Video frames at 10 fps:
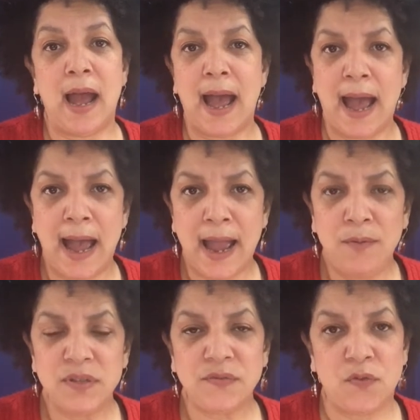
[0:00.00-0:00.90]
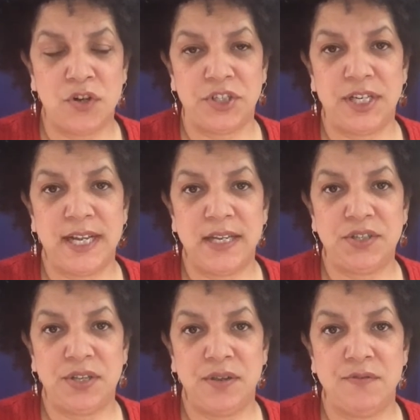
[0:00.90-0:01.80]
I was fortunate
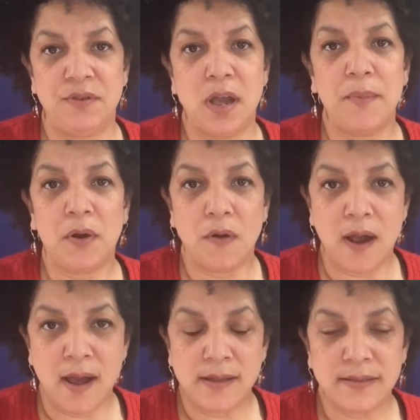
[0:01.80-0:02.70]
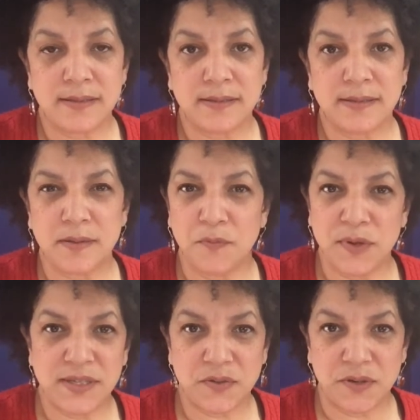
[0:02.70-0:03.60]
to come across some
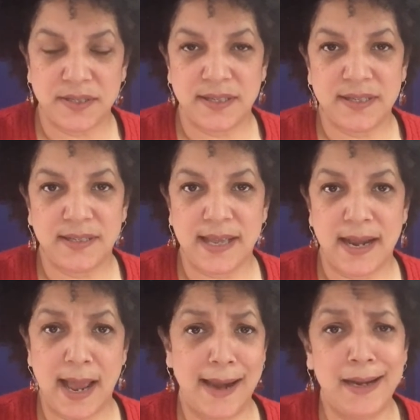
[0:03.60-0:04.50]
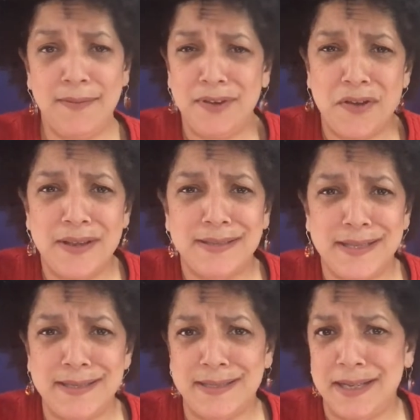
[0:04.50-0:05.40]
resources that I didn't even know
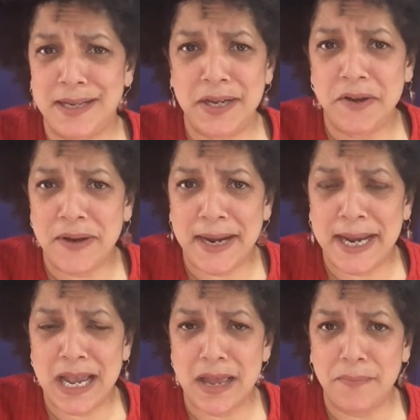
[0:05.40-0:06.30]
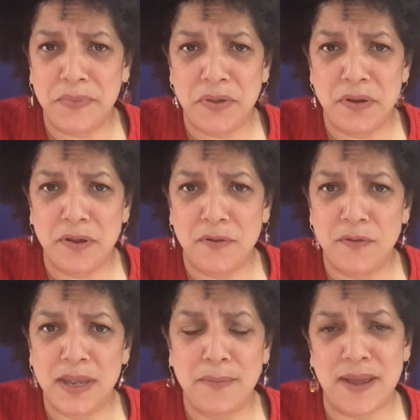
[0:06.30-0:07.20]
existed. And here I am,
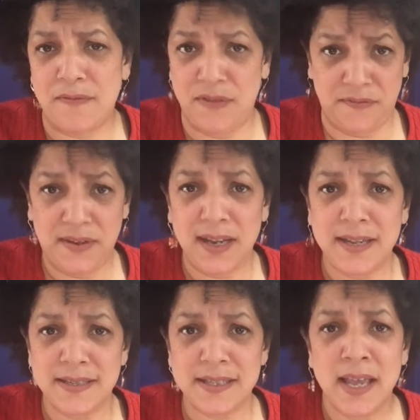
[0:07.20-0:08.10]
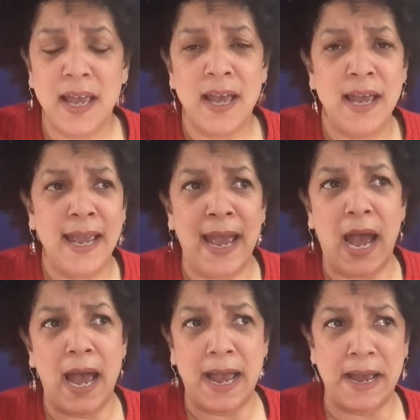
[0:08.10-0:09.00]
in my 50s.
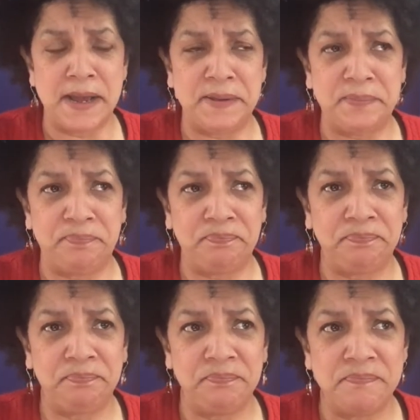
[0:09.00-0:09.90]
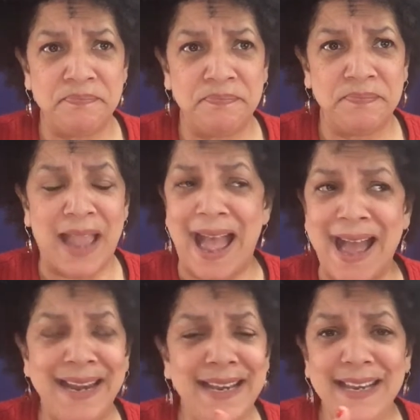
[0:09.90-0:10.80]
I
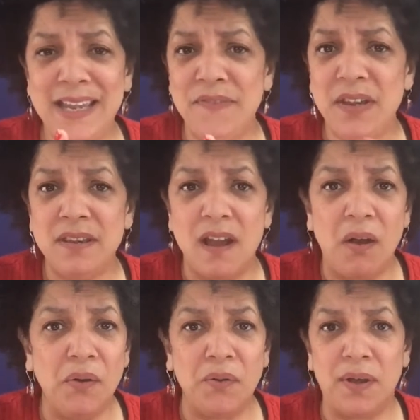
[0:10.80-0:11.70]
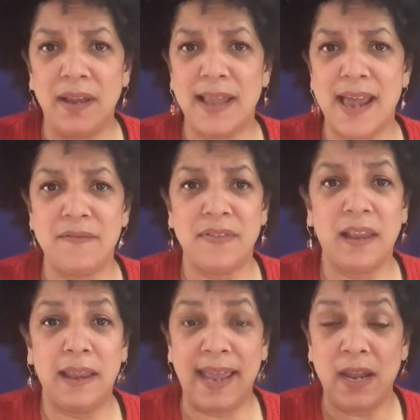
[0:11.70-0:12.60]
didn't even know a lot of the
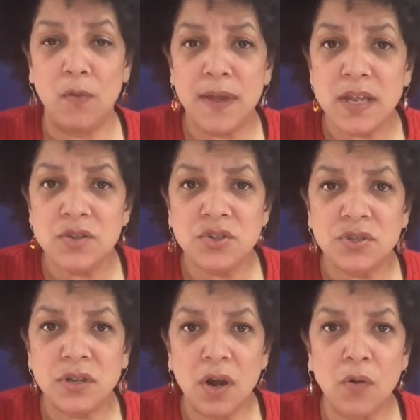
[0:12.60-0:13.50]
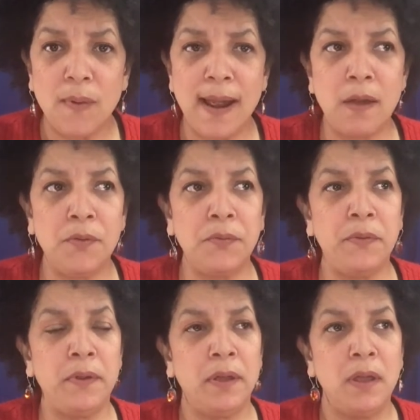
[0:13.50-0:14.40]
language
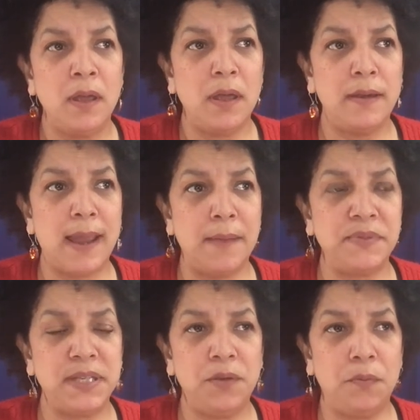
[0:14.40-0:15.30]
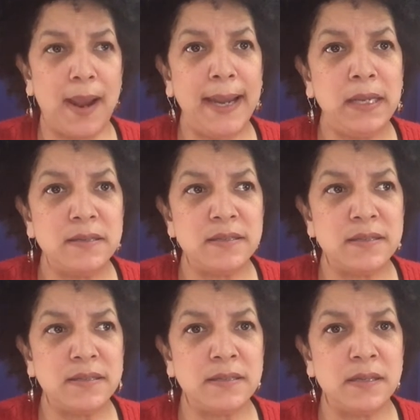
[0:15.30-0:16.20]
around adoptee
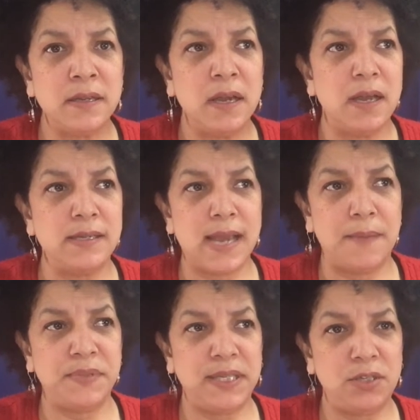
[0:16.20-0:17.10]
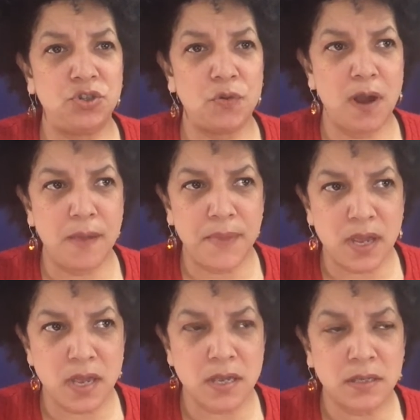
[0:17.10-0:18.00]
rights, adoptee
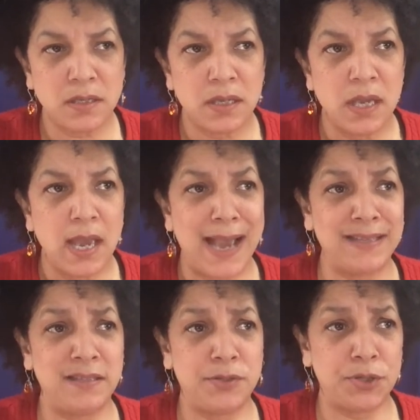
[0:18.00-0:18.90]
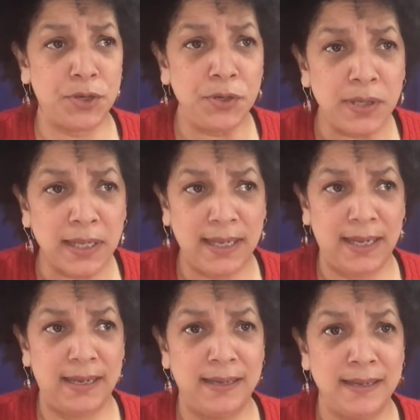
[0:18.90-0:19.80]
trauma. I
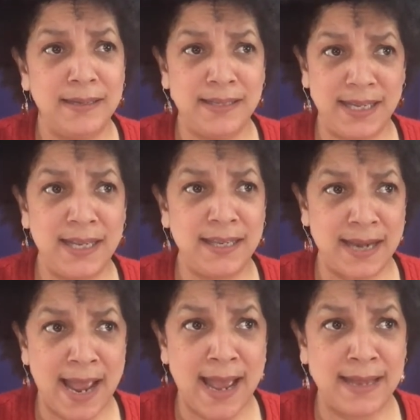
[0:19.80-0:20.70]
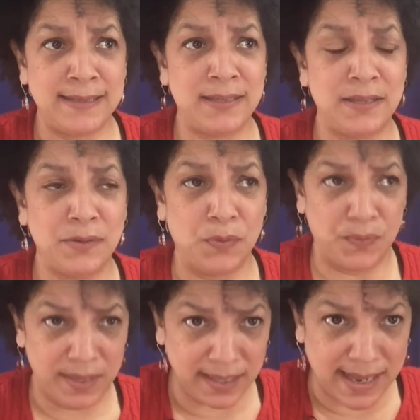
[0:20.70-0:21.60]
certainly did not
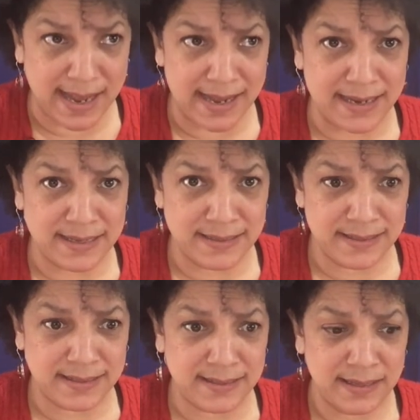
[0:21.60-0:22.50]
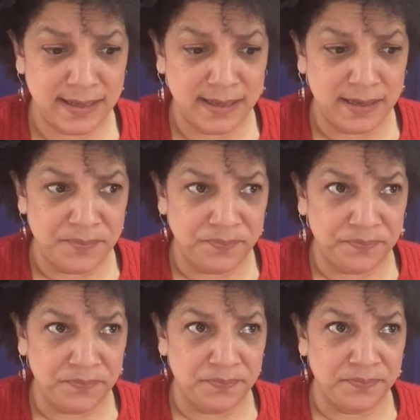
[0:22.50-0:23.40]
realize
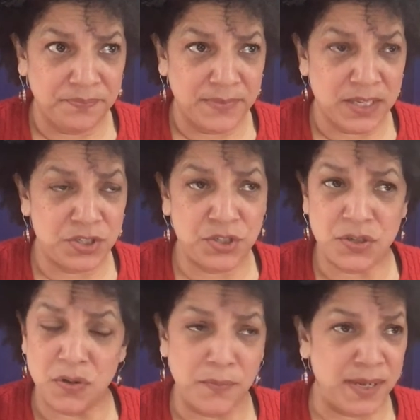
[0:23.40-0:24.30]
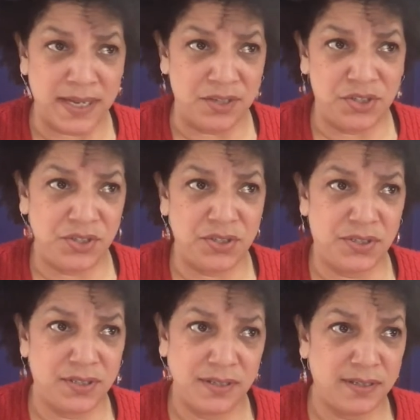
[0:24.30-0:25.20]
so much
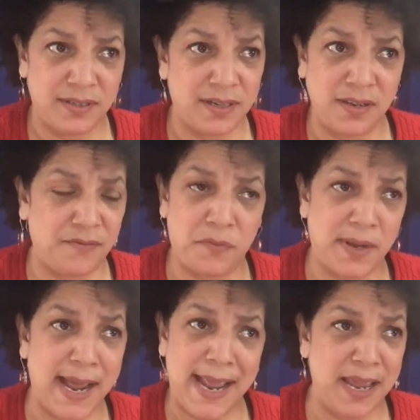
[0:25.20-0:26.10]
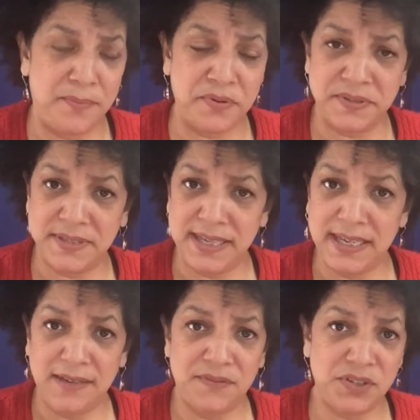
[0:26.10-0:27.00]
of what I had
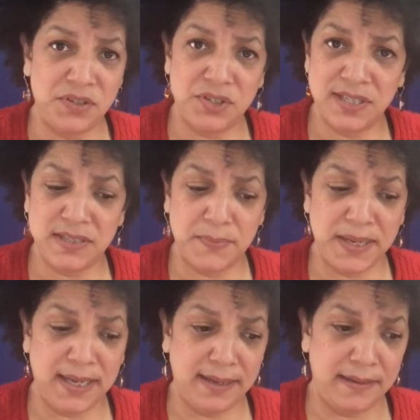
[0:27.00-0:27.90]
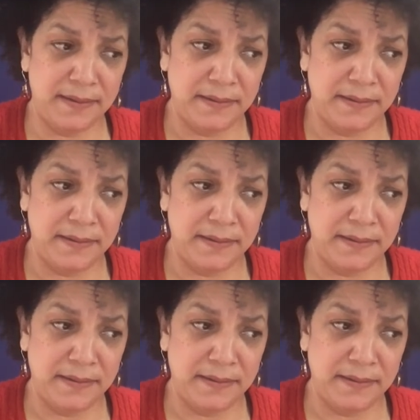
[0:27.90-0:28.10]
perceived to just be